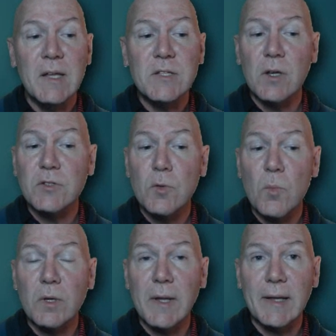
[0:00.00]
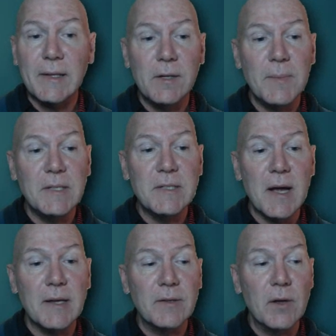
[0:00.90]
He is also more likely to be
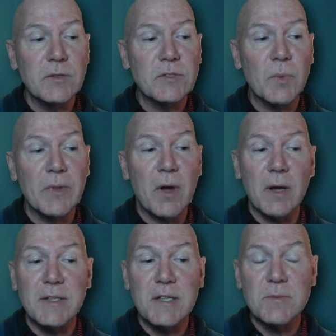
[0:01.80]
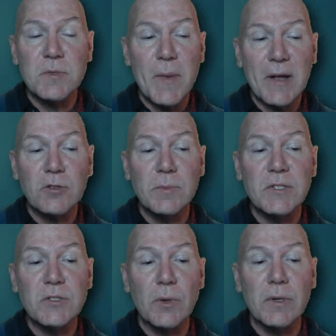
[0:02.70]
diagnosed with autism spectrum
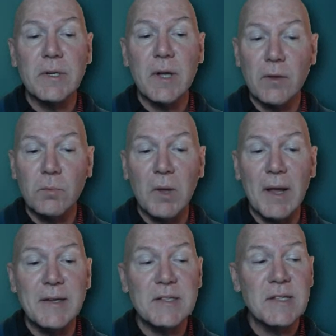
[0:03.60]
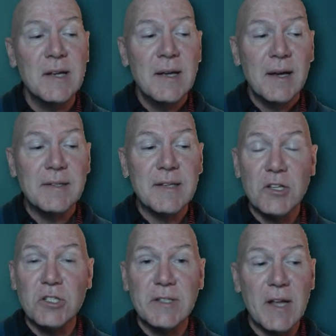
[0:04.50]
disorder, color blindness,
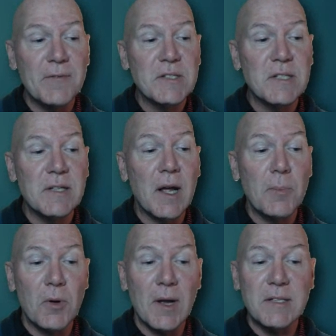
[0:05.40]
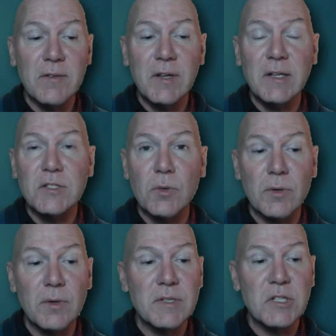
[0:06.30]
attention deficit hyperactivity
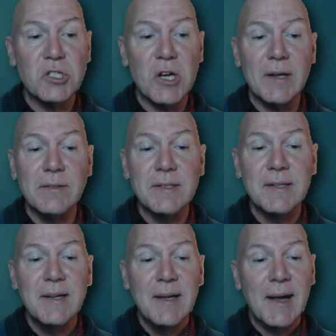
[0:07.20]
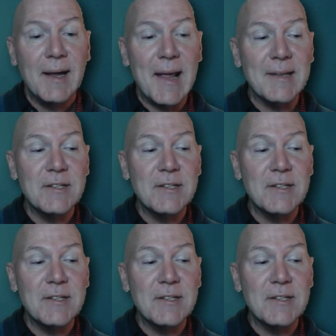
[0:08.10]
disorder as a child, and